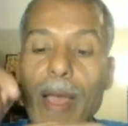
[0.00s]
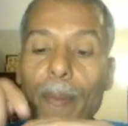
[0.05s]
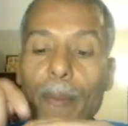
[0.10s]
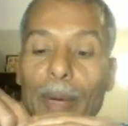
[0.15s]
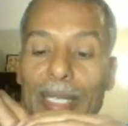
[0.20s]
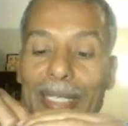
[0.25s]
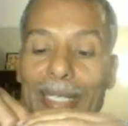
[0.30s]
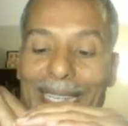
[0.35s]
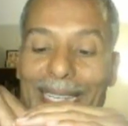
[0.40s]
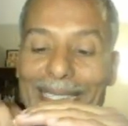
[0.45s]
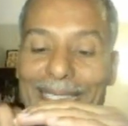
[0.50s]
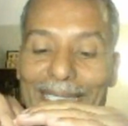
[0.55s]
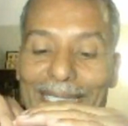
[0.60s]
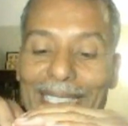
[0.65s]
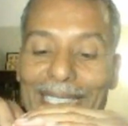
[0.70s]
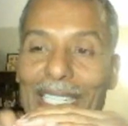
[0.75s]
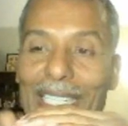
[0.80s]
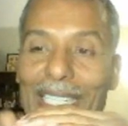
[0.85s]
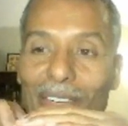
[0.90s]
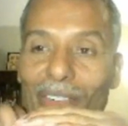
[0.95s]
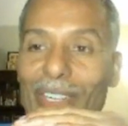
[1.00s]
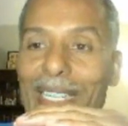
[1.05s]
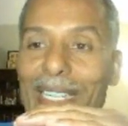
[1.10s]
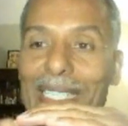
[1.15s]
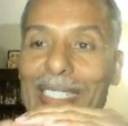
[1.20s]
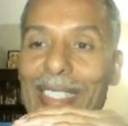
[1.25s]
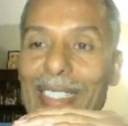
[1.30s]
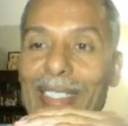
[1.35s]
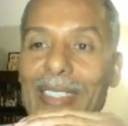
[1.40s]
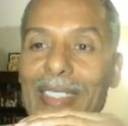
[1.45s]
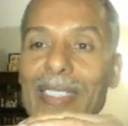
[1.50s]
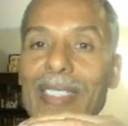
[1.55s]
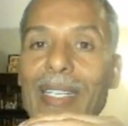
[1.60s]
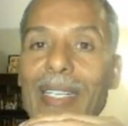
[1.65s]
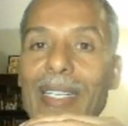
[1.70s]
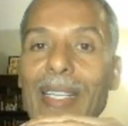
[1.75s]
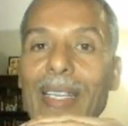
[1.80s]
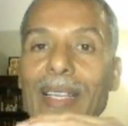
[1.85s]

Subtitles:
but it decreases